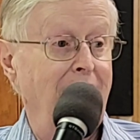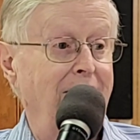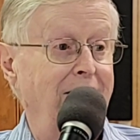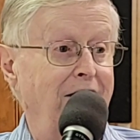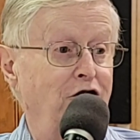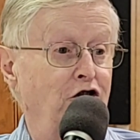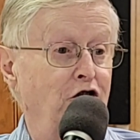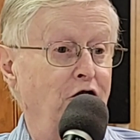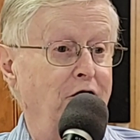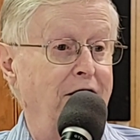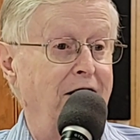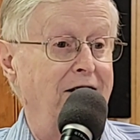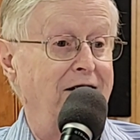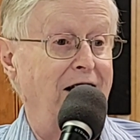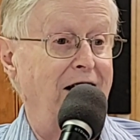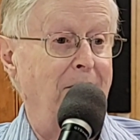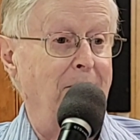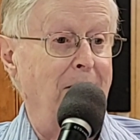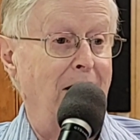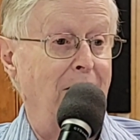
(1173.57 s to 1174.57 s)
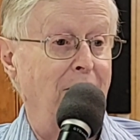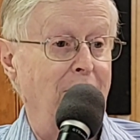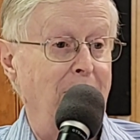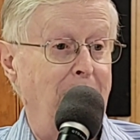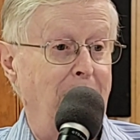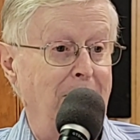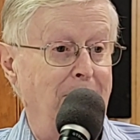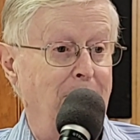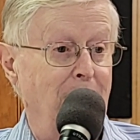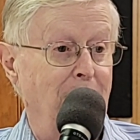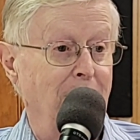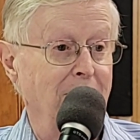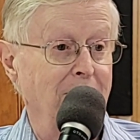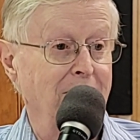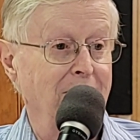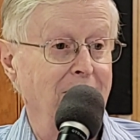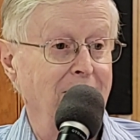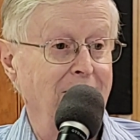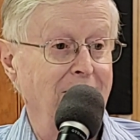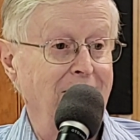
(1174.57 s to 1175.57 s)
Did you get that, married
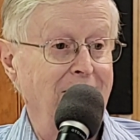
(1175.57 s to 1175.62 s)
people?